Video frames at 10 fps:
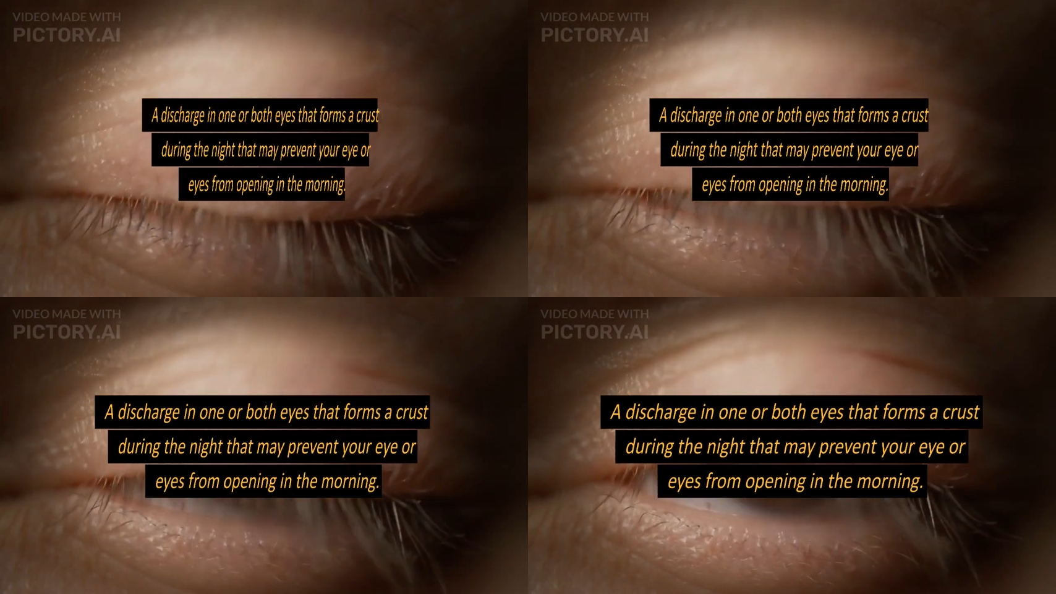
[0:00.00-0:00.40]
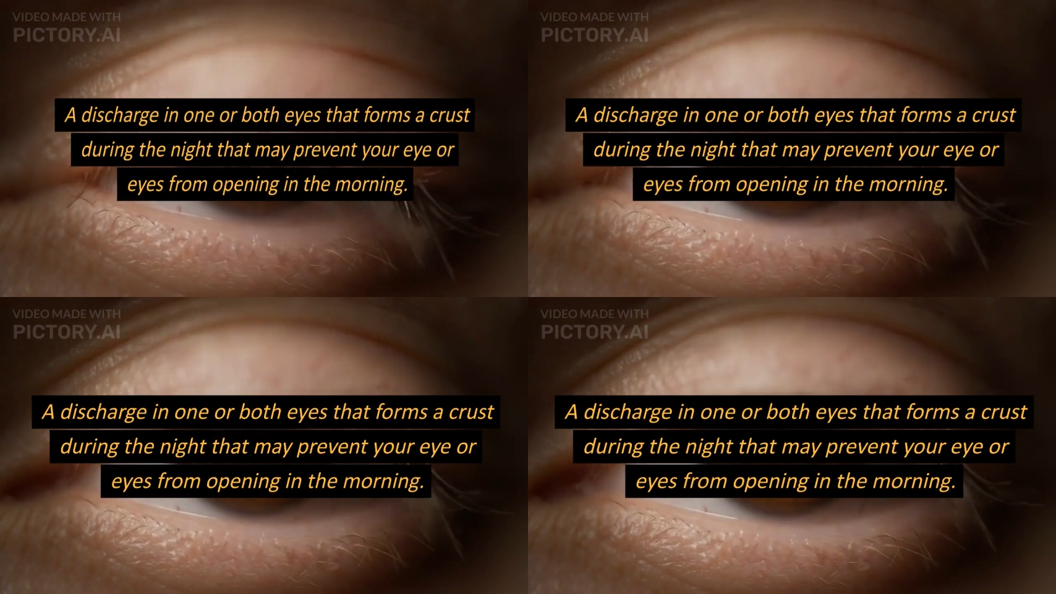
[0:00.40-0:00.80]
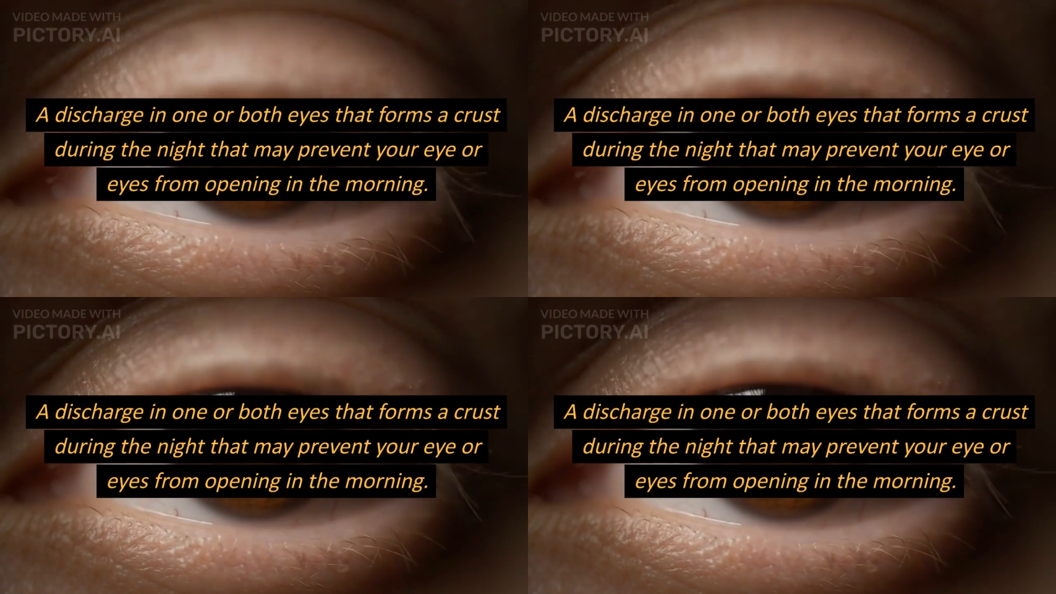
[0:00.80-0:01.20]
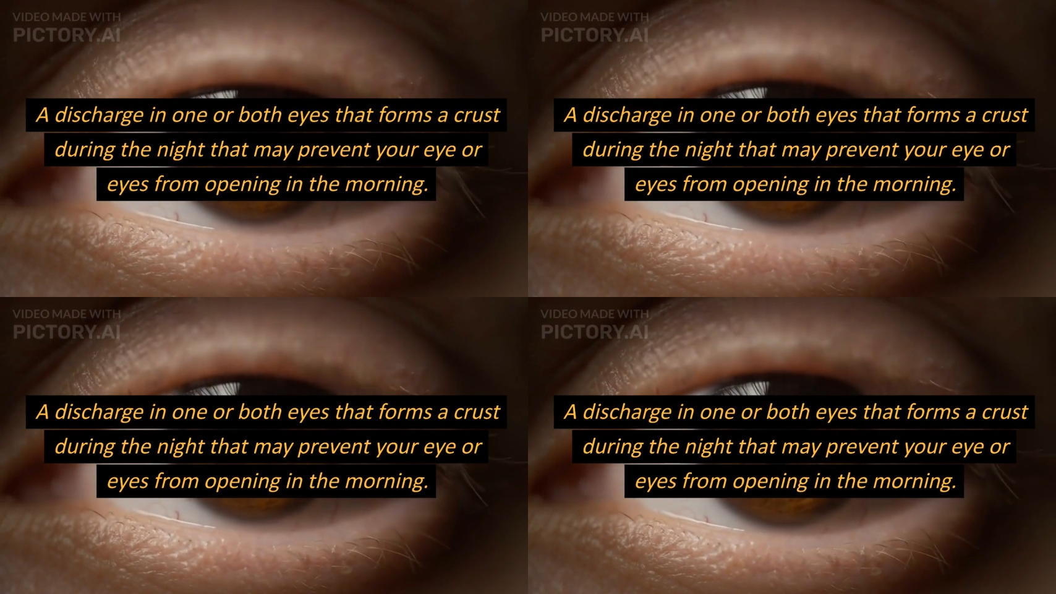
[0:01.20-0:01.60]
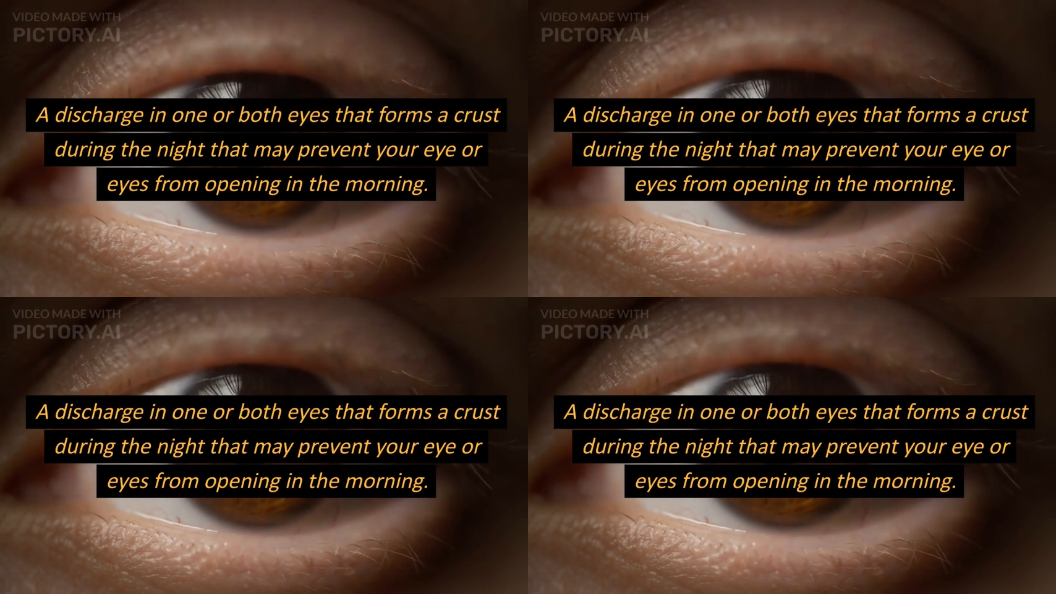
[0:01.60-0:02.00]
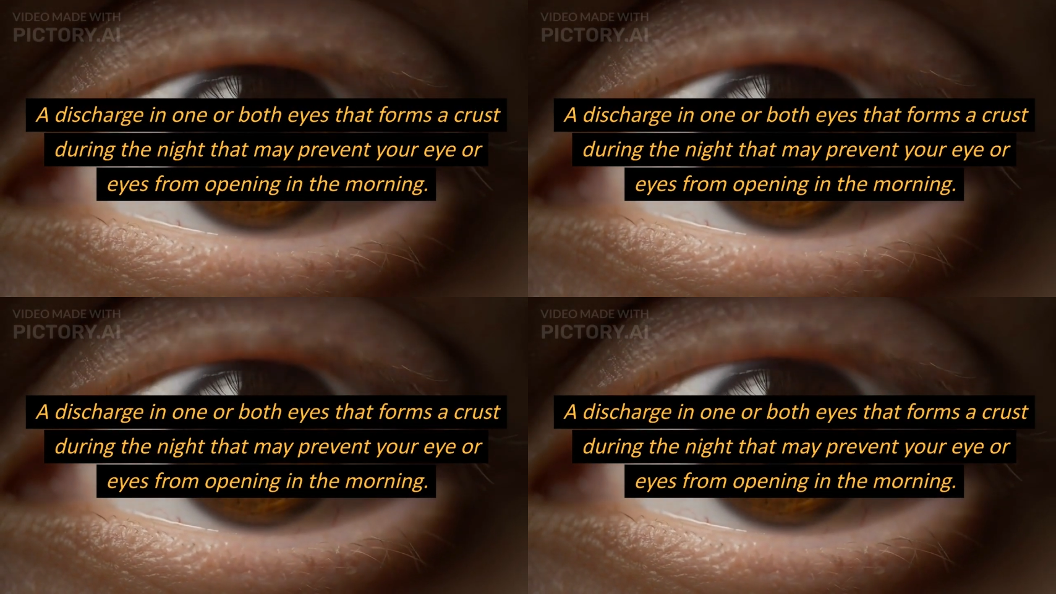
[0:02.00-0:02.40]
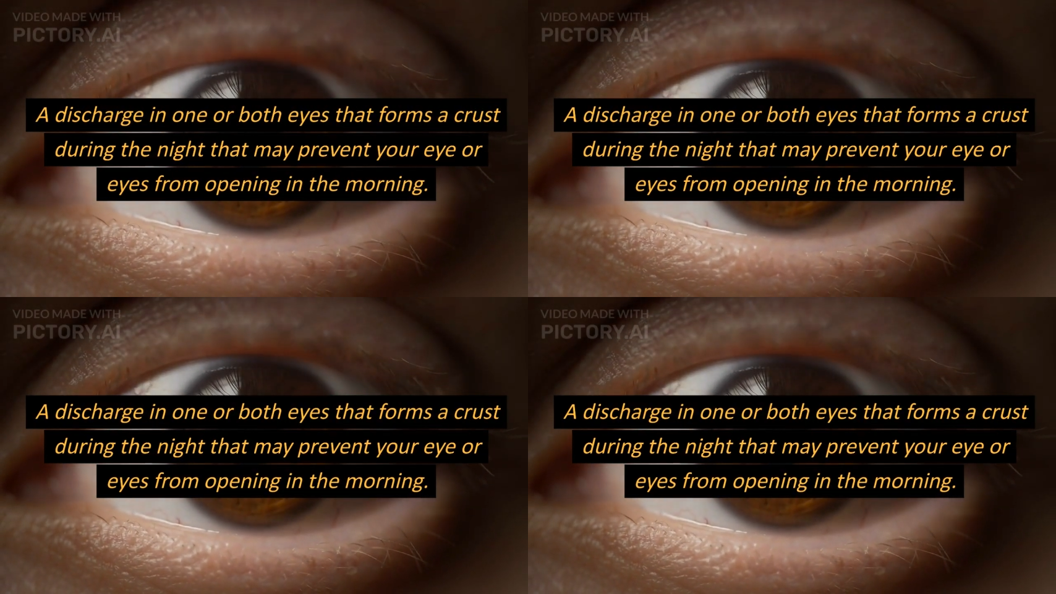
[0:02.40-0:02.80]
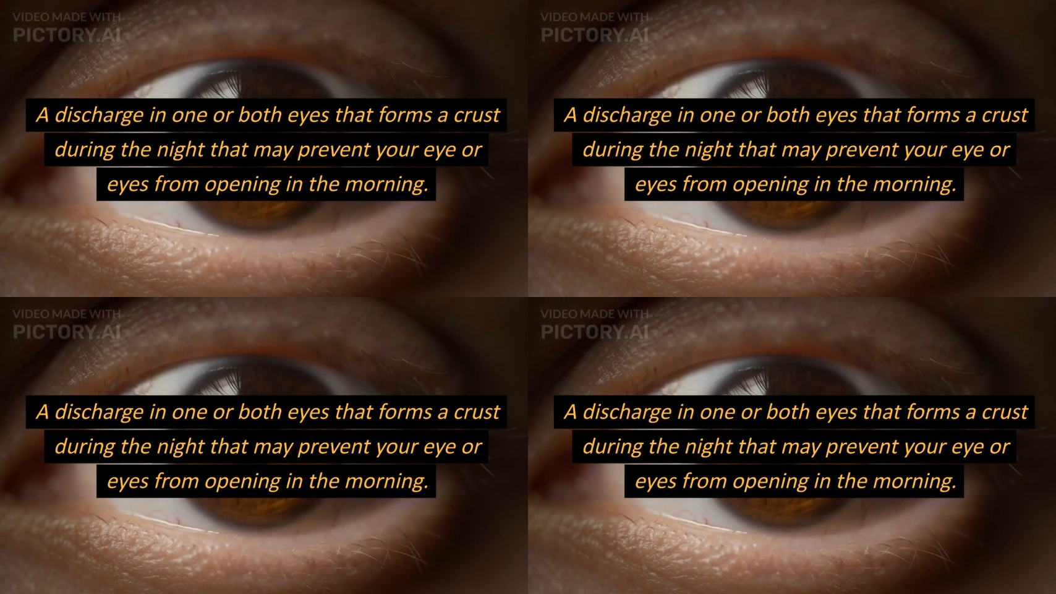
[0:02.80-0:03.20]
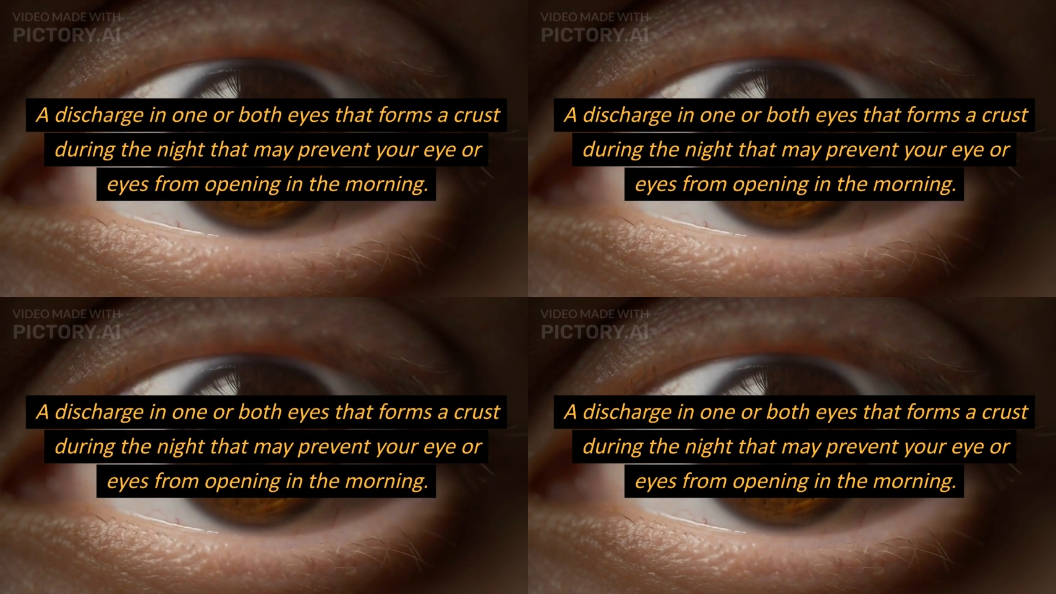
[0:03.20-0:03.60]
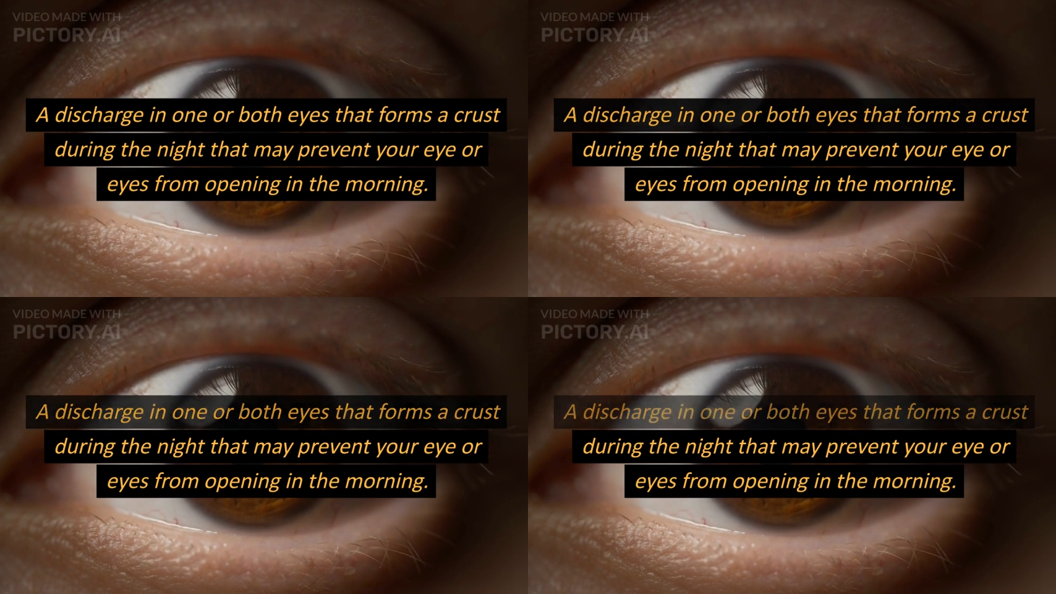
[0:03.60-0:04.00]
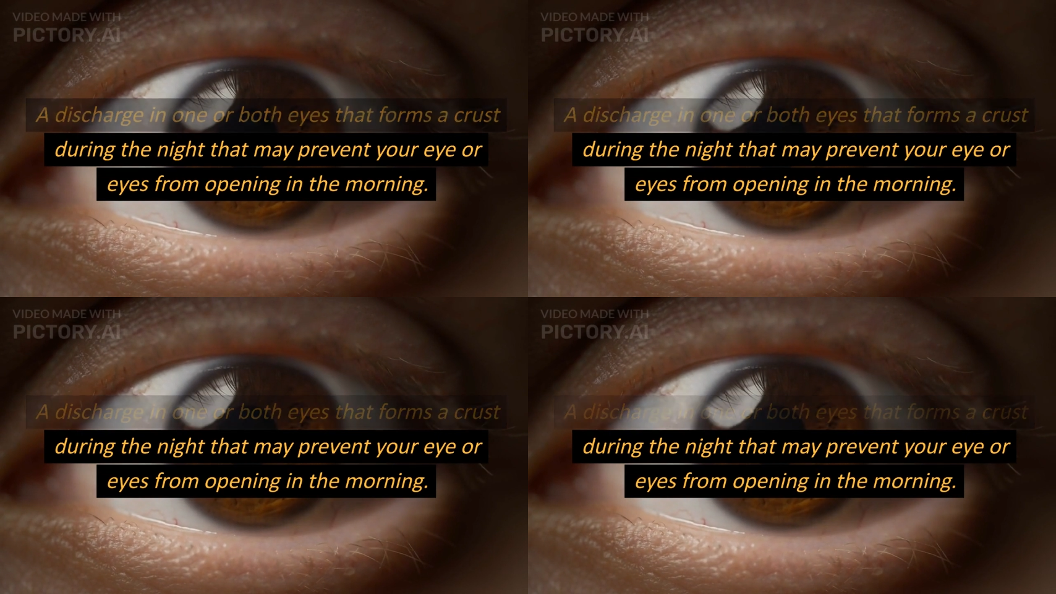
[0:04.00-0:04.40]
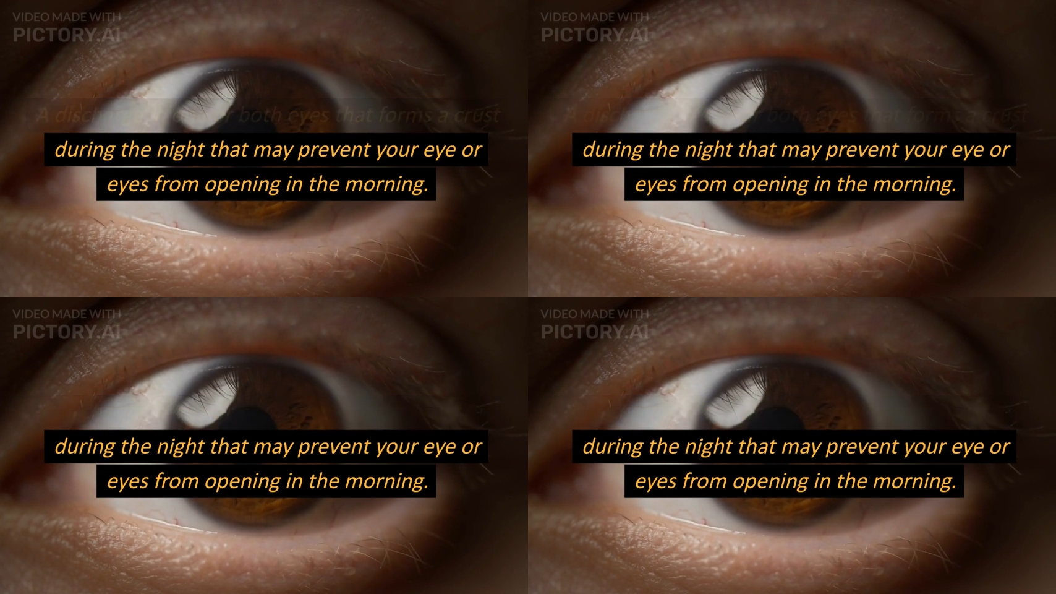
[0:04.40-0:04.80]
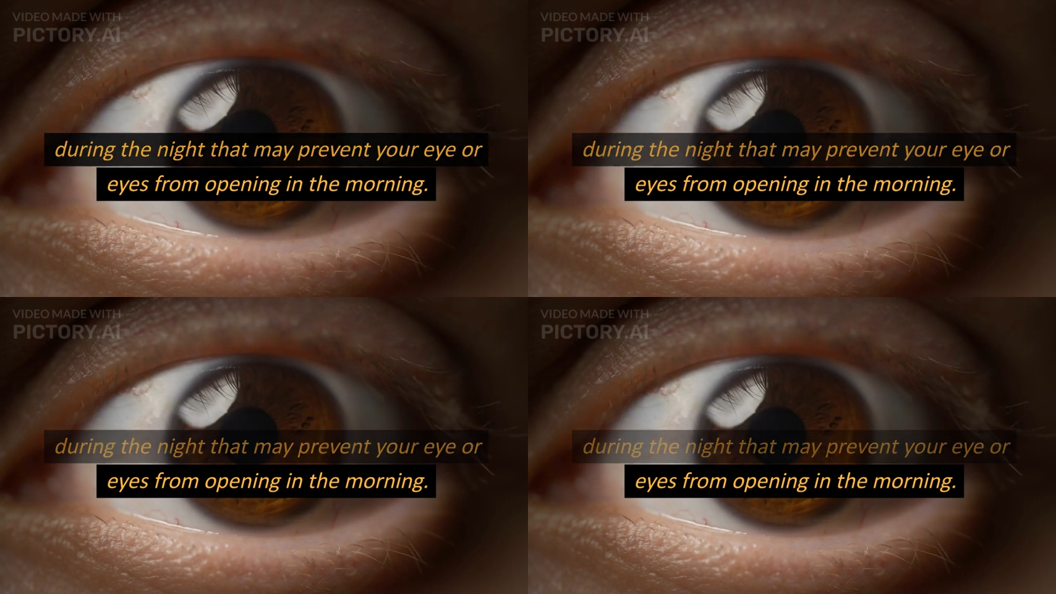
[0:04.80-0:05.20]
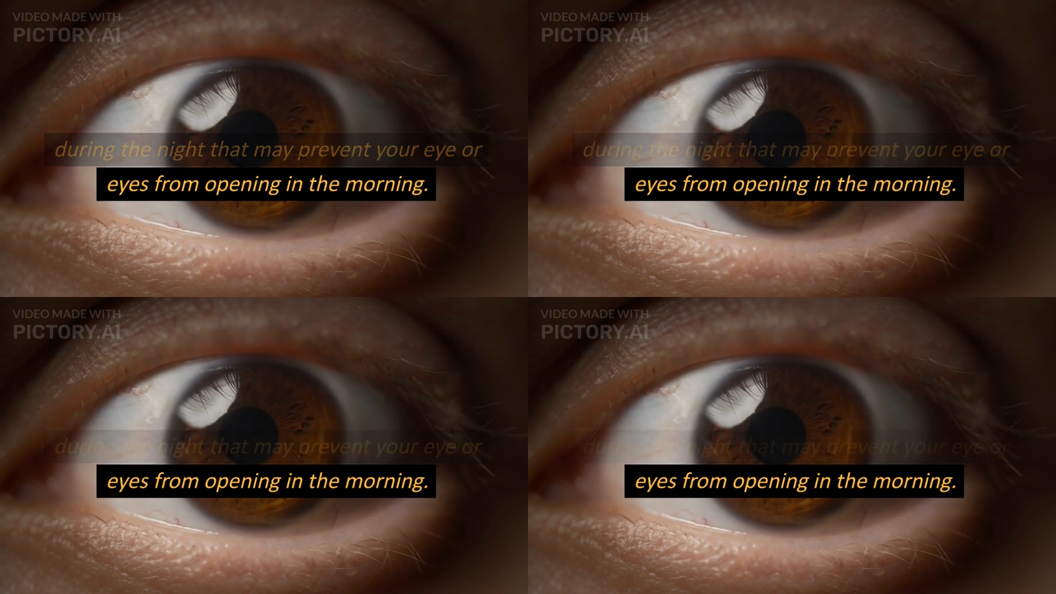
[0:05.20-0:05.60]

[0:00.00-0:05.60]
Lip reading: (no speaker visible)